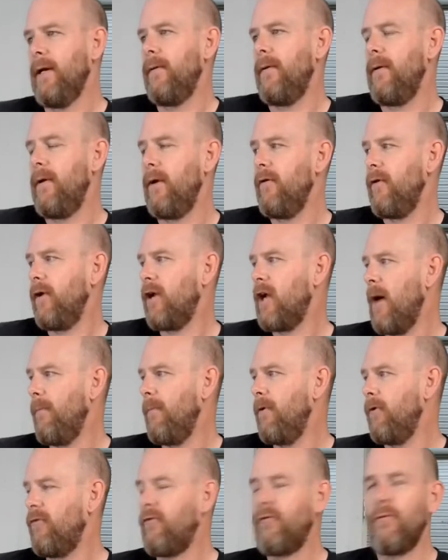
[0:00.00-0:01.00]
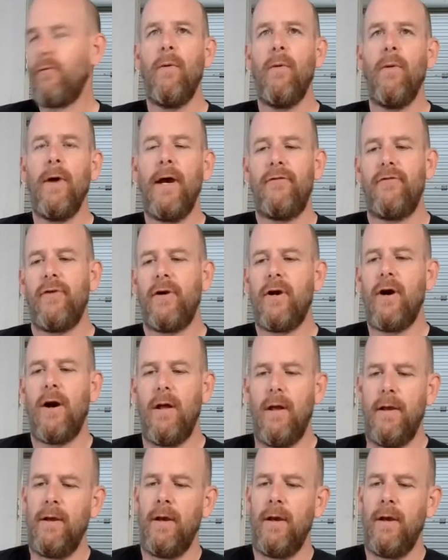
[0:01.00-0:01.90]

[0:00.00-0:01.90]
there's three ways to call it.